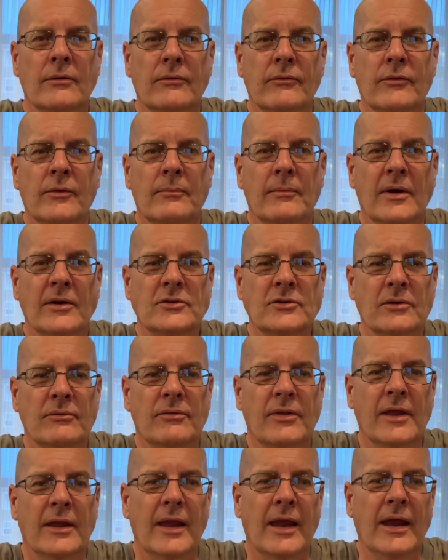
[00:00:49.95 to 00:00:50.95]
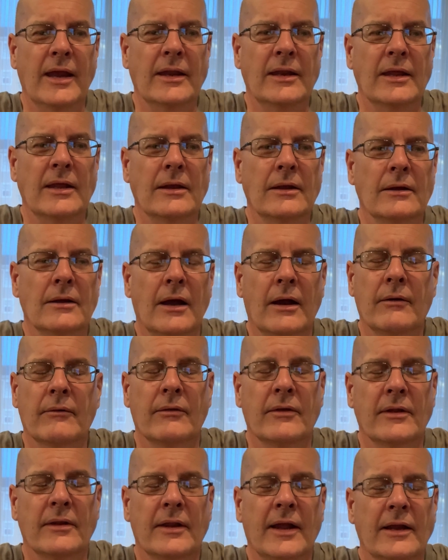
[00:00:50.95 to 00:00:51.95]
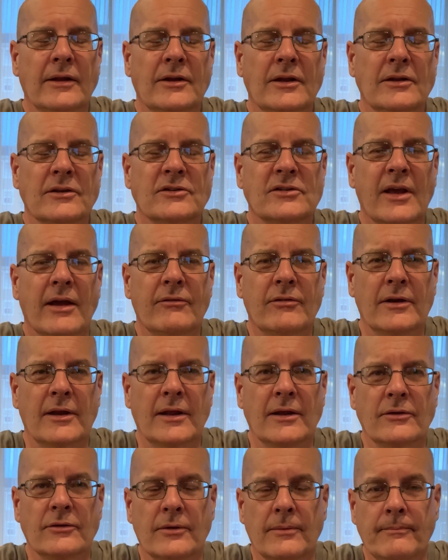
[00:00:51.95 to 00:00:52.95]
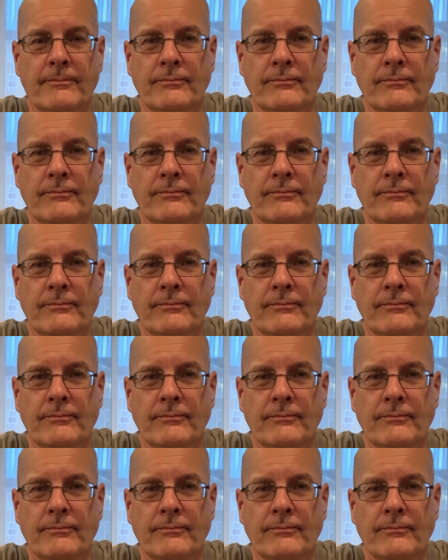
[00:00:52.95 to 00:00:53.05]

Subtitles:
for much of the 1970s.